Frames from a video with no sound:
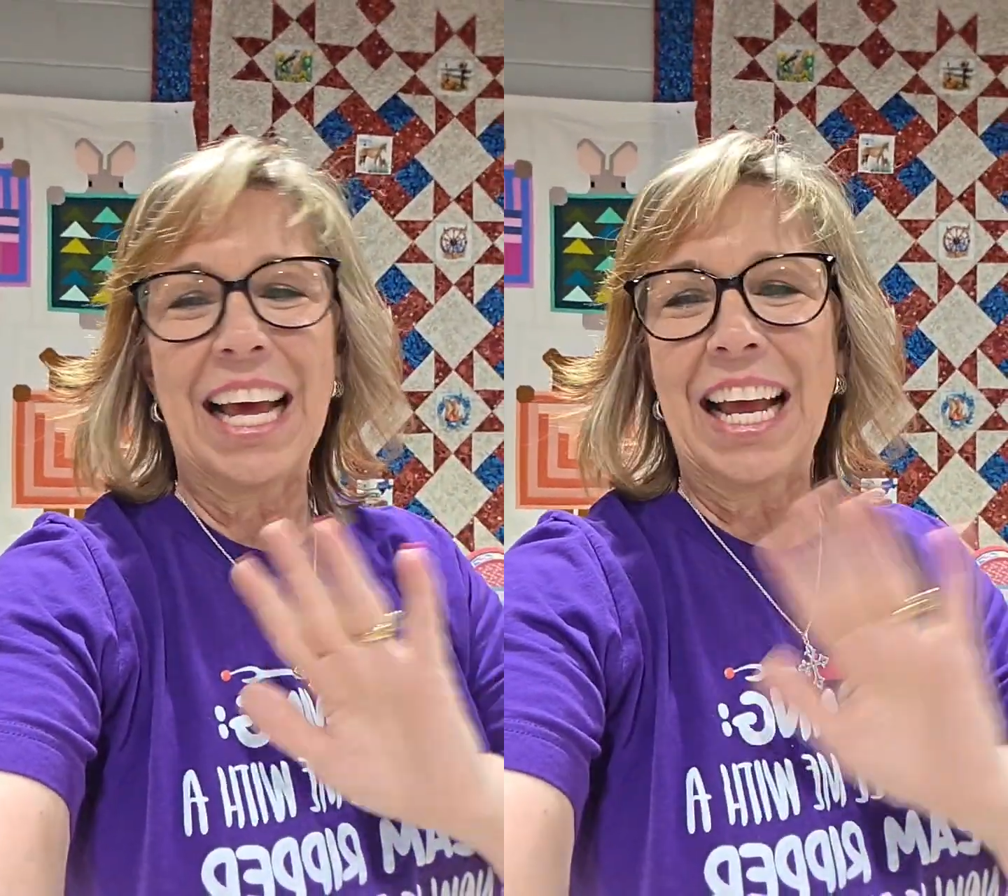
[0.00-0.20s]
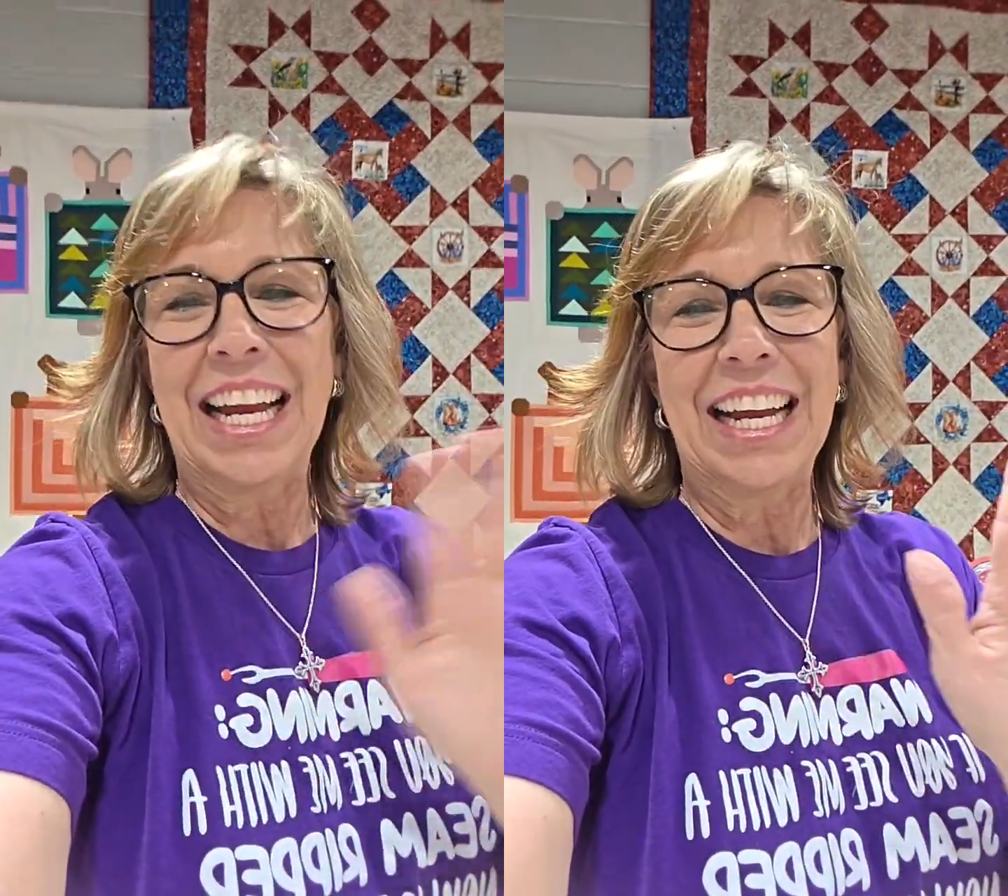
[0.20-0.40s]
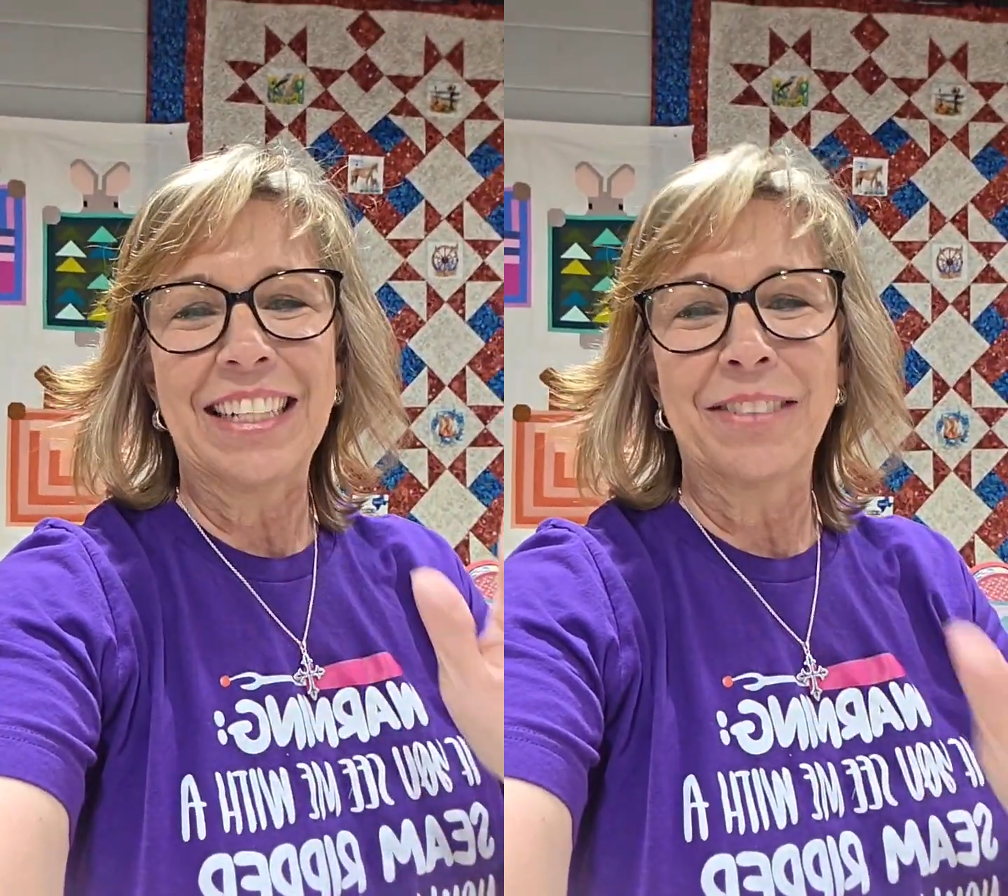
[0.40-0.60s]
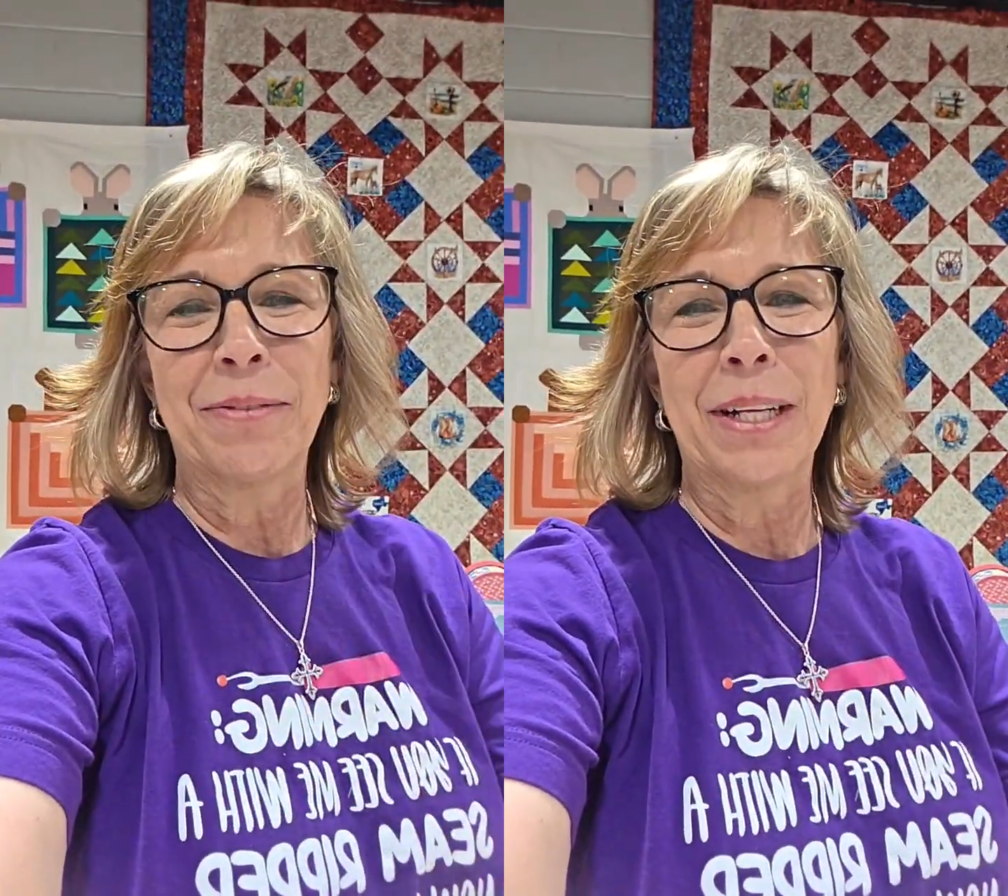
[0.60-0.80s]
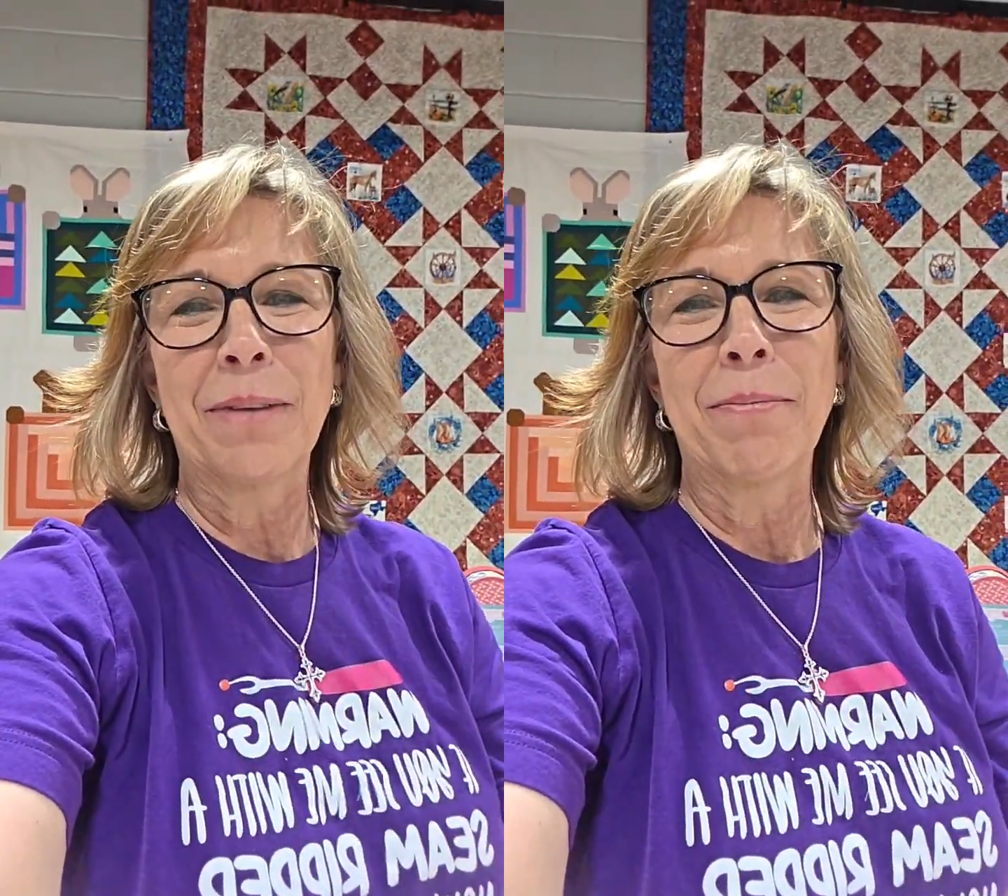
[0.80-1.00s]
has
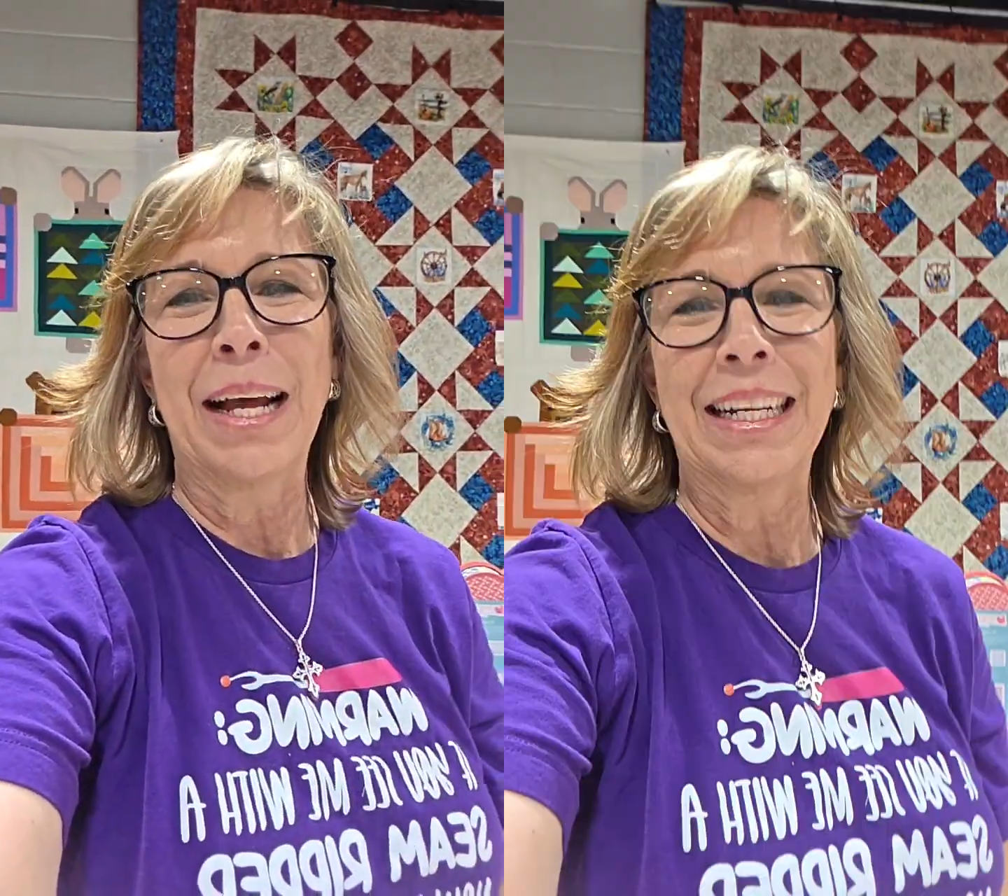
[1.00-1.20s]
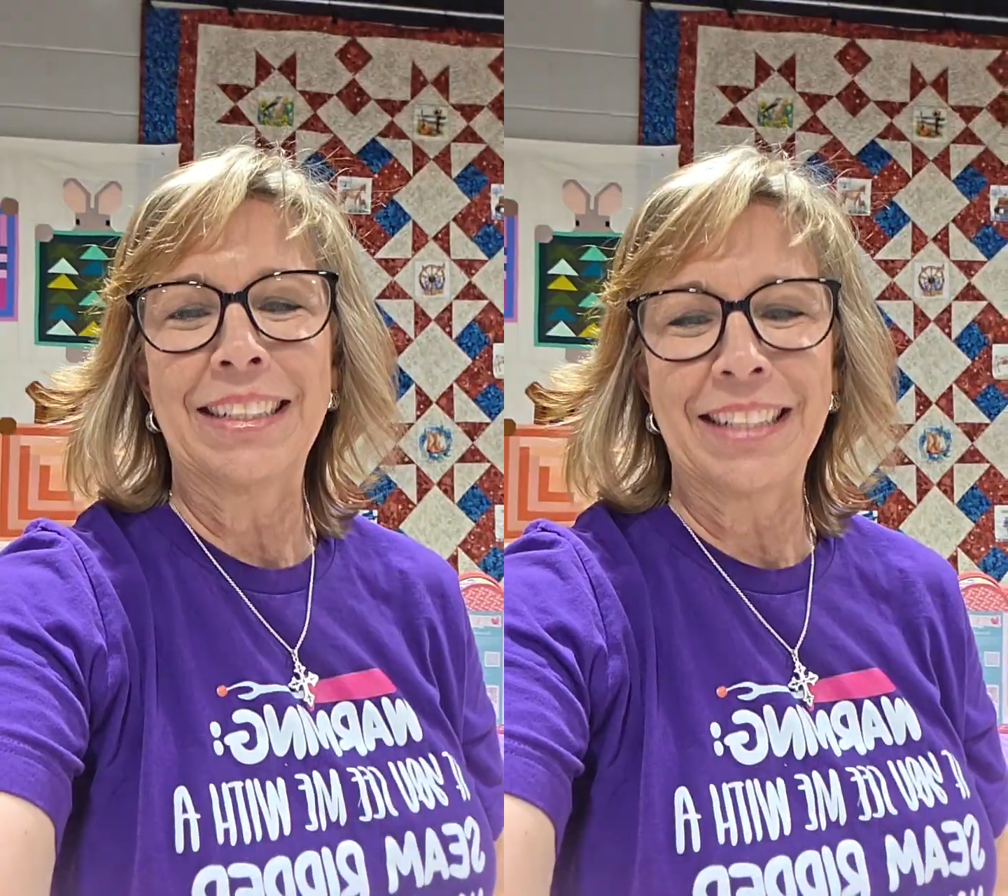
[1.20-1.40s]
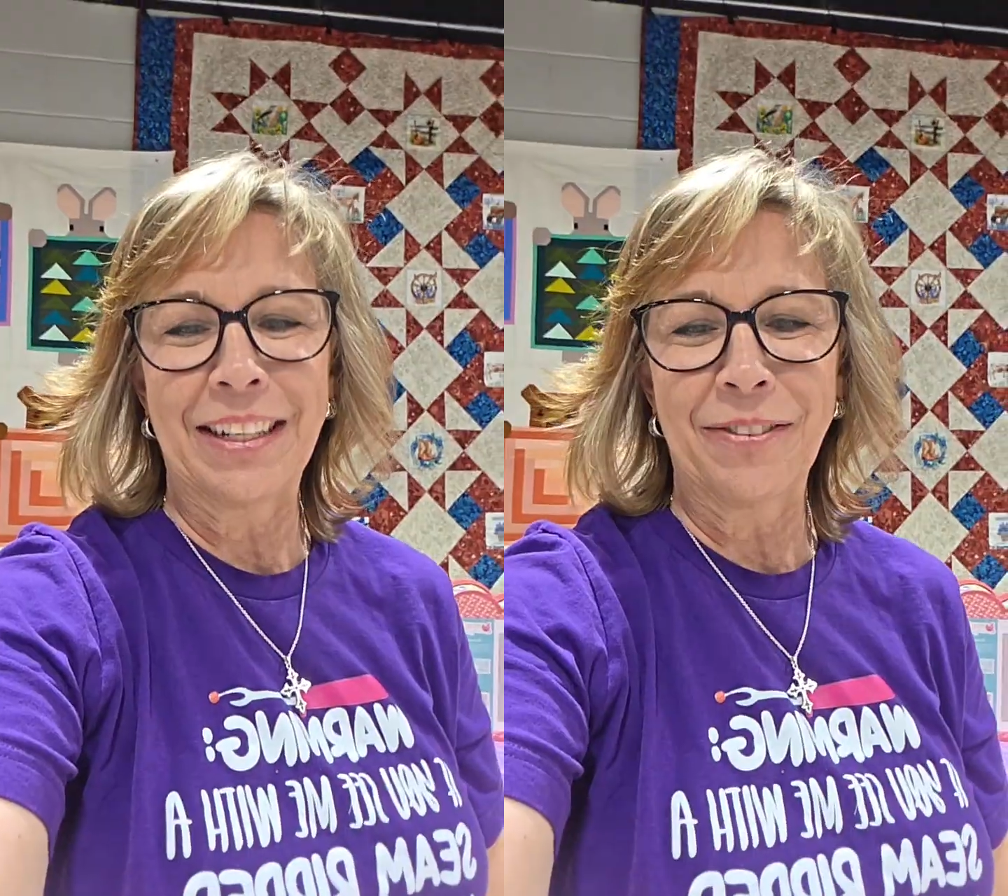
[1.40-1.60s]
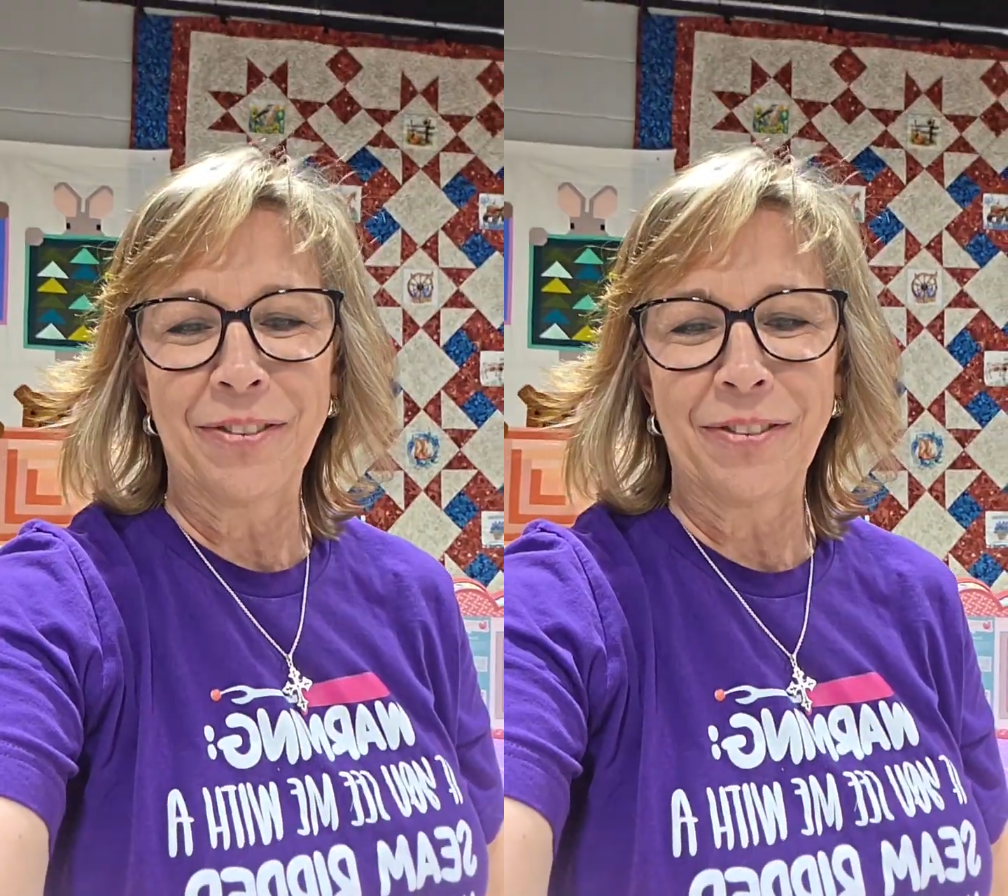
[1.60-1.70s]
been amazing